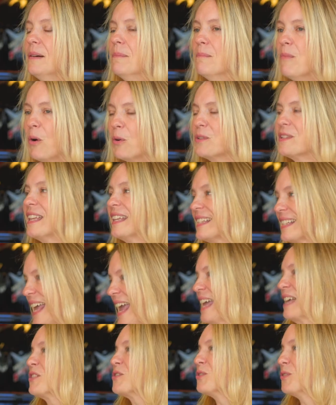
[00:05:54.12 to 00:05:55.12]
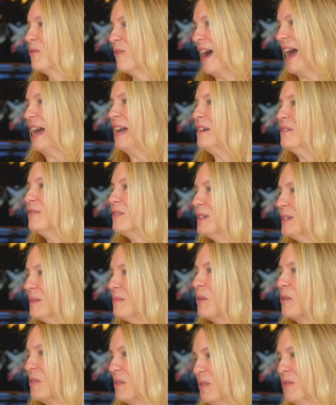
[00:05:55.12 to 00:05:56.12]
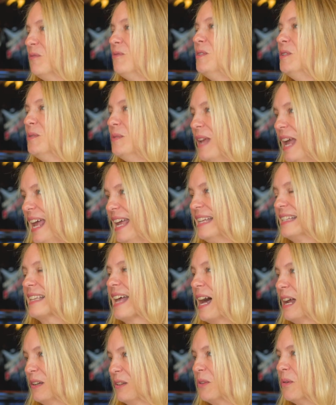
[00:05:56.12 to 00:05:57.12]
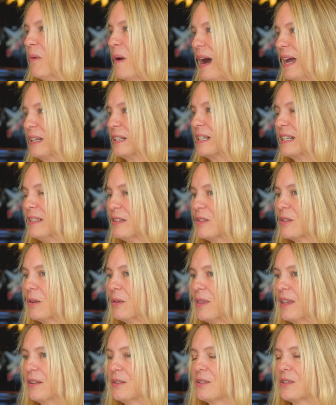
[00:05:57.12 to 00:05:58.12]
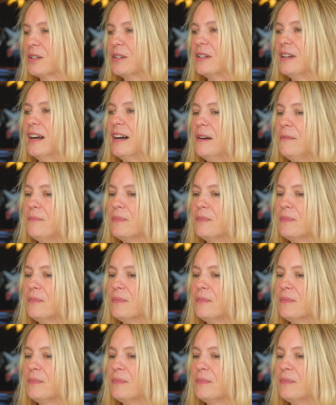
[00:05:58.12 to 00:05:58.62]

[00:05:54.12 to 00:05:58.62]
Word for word: most things can't survive more than a few days out of the water, and so those are